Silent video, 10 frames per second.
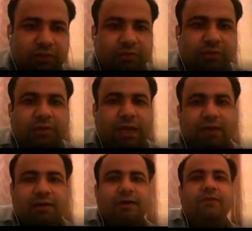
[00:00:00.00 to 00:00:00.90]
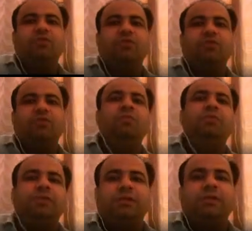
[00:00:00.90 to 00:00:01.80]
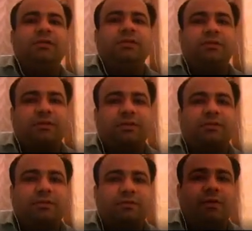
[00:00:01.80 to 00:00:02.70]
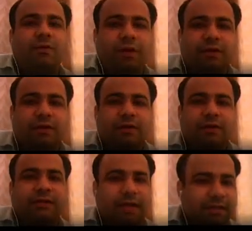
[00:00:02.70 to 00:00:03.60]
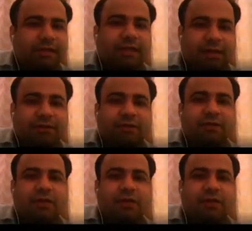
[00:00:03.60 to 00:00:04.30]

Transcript: so that difference composition is found in as a segregation.